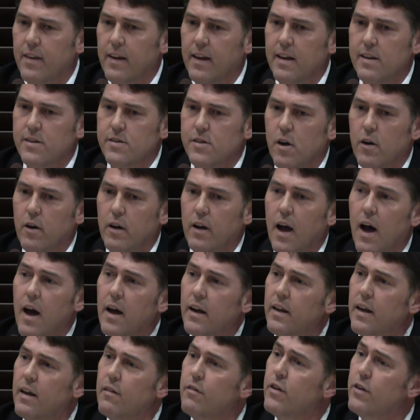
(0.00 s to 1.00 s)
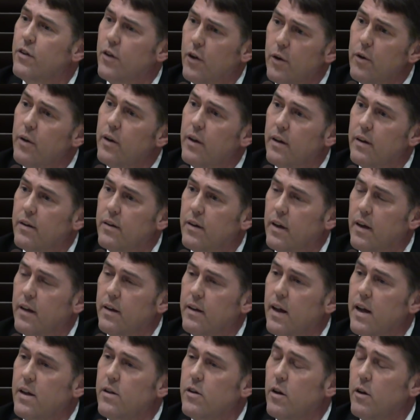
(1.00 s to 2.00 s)
it's our God-given duty to
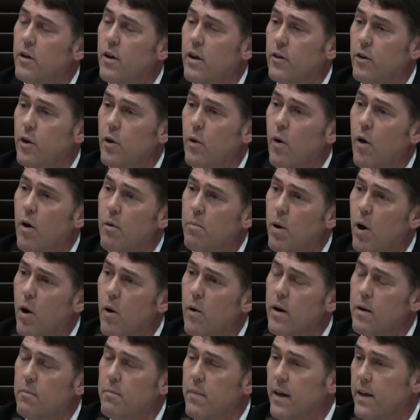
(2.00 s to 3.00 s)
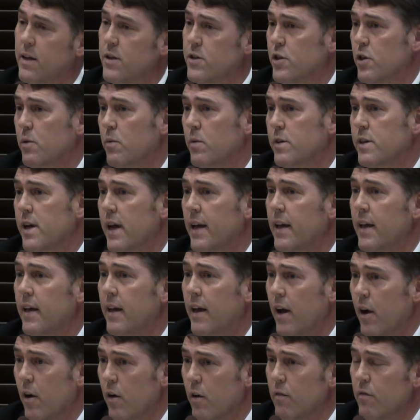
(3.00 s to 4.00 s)
continue to do our part in making sure we're taking
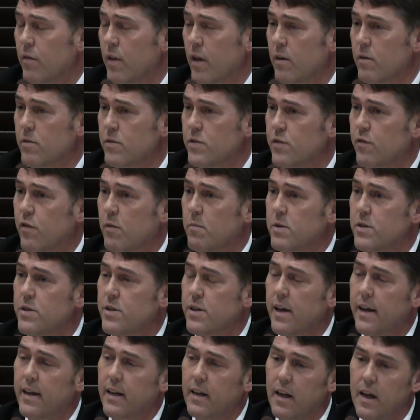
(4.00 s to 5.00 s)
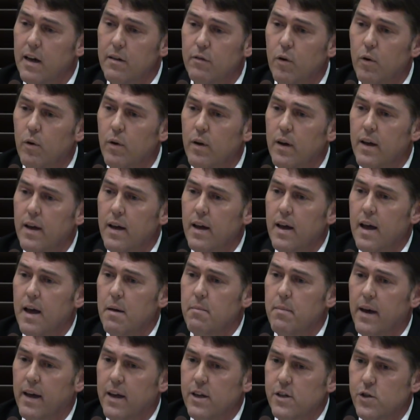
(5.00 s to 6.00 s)
care of those from a state level
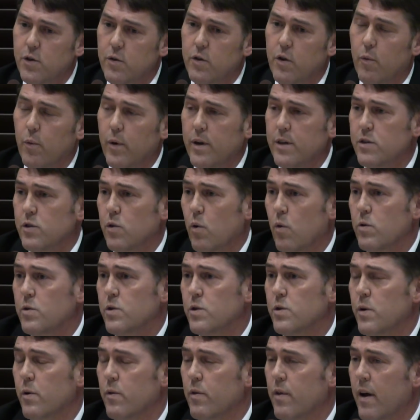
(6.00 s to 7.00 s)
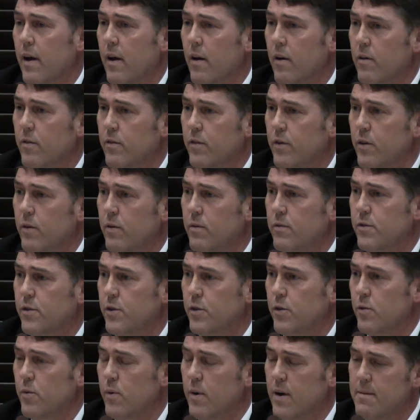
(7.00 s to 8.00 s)
and making sure the resources are there
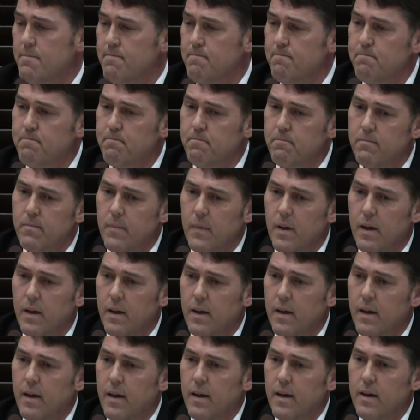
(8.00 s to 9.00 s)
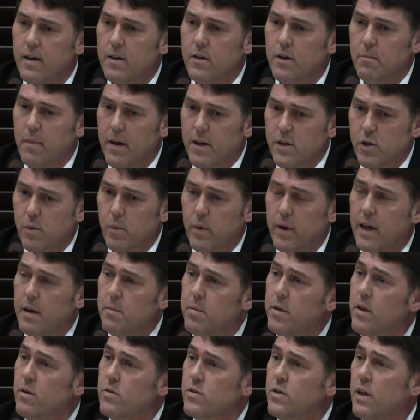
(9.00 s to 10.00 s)
to make sure we're
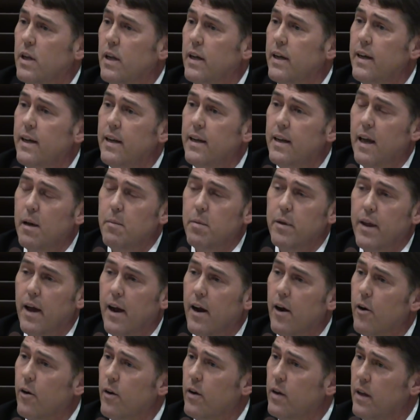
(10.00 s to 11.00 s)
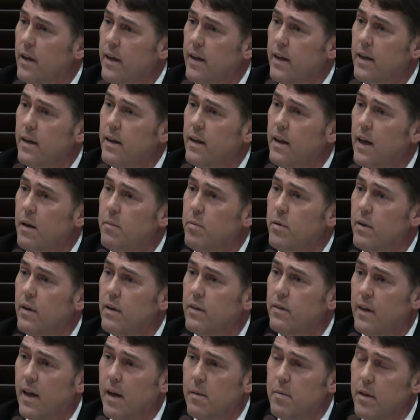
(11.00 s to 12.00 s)
keeping those clean, keeping the air clean, keeping
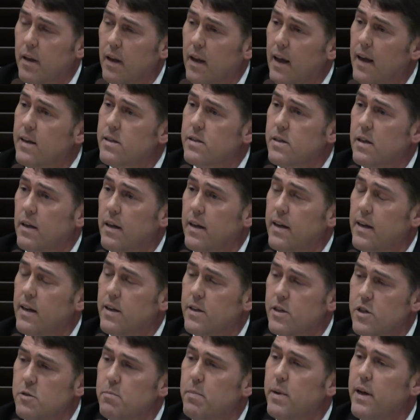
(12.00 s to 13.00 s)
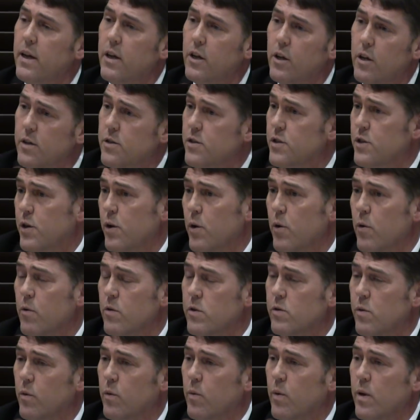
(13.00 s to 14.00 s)
the lakes clean, and just being good
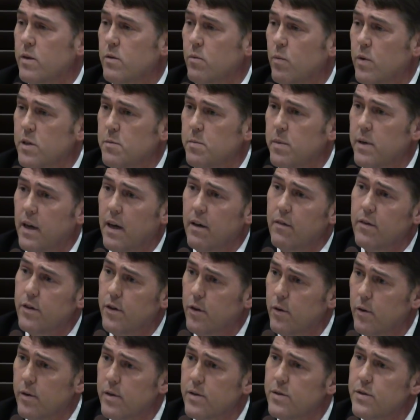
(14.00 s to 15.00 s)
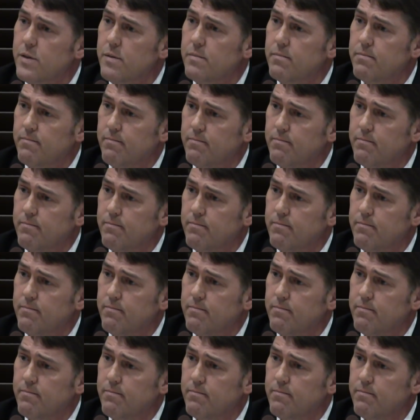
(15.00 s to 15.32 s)
stewards with what's been given to us.